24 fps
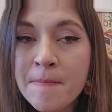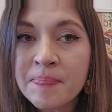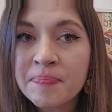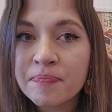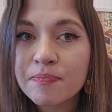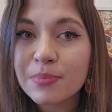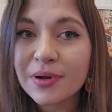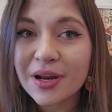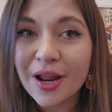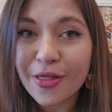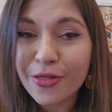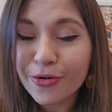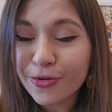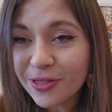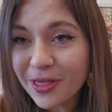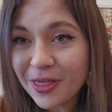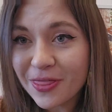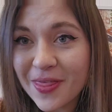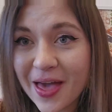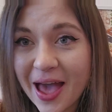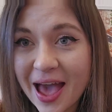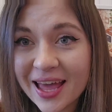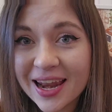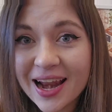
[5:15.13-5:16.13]
But other than
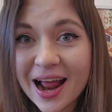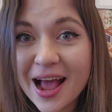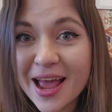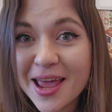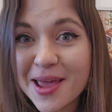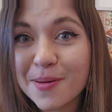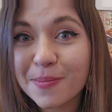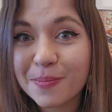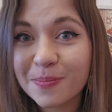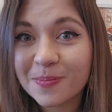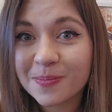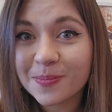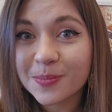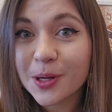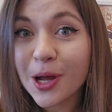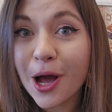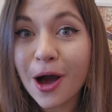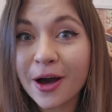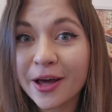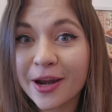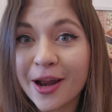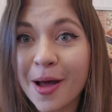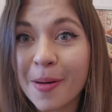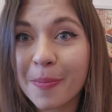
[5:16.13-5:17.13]
that, I am
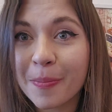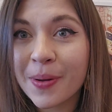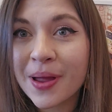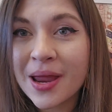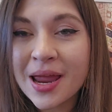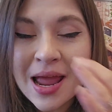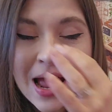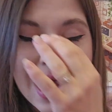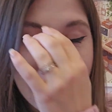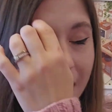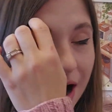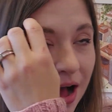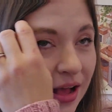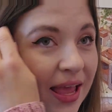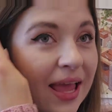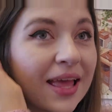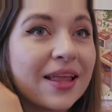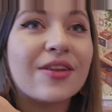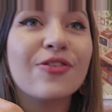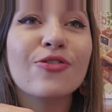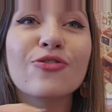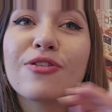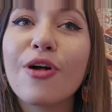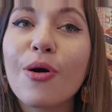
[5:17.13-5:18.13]
caught up.
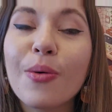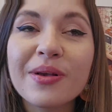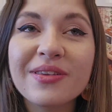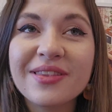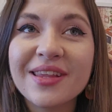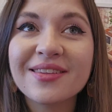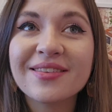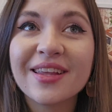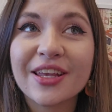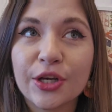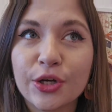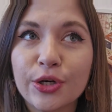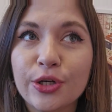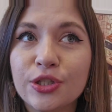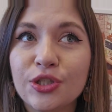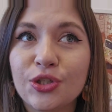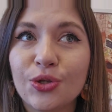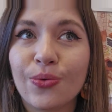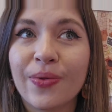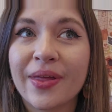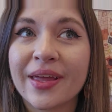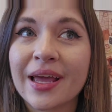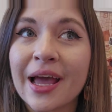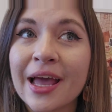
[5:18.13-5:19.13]
Again, there's always things I could do.
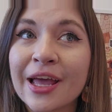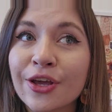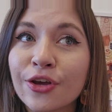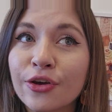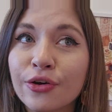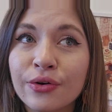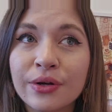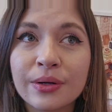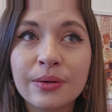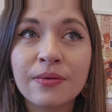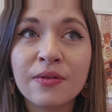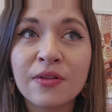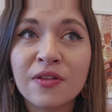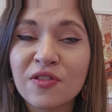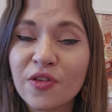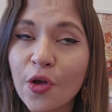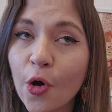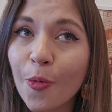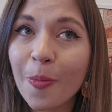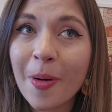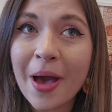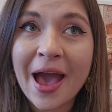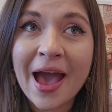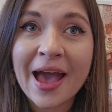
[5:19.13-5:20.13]
Like I could sew
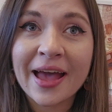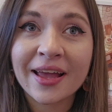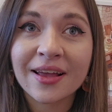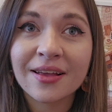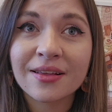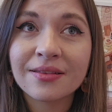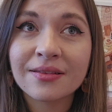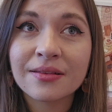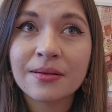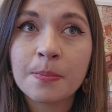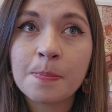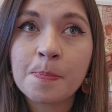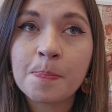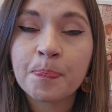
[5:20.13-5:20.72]
bags.